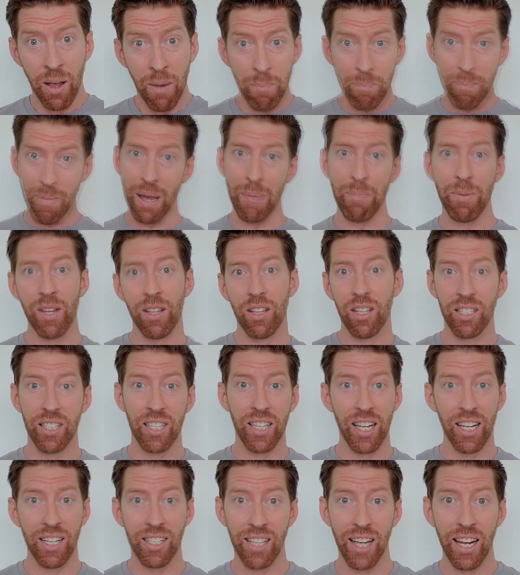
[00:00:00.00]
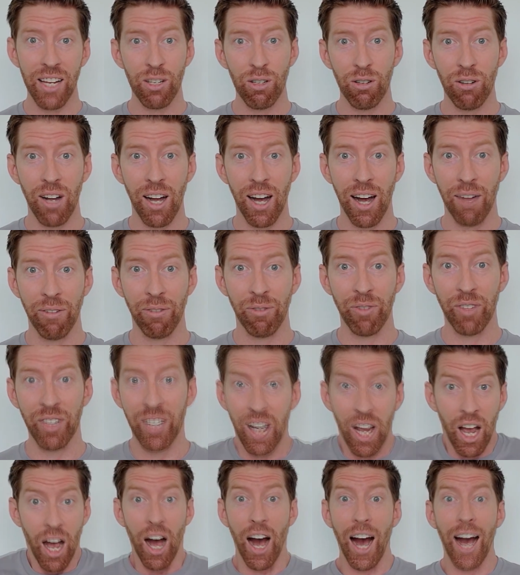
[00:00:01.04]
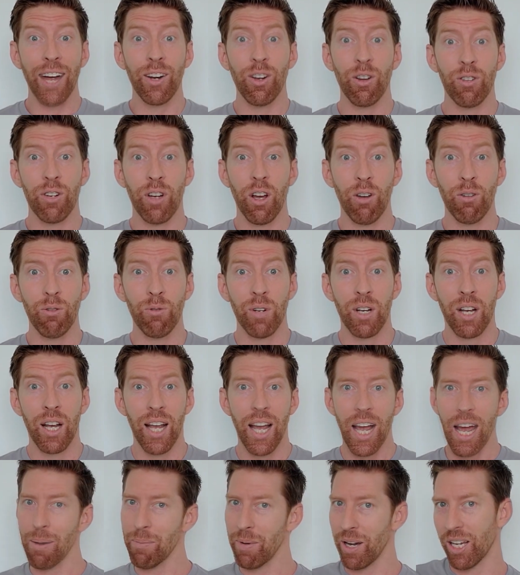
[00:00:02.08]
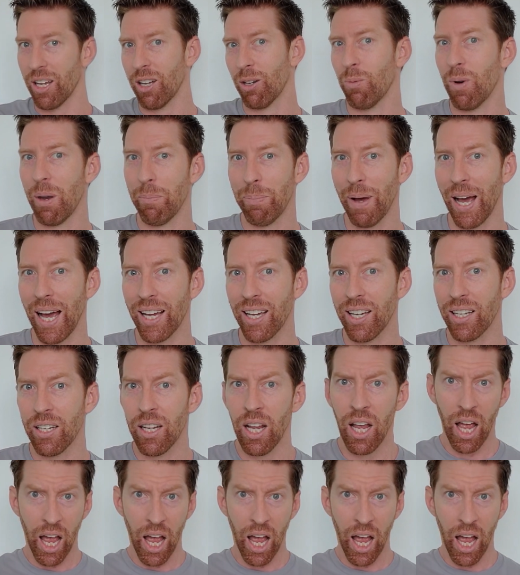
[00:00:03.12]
Maybe the TSA took half of it. I don't know. Am I going to unpack it?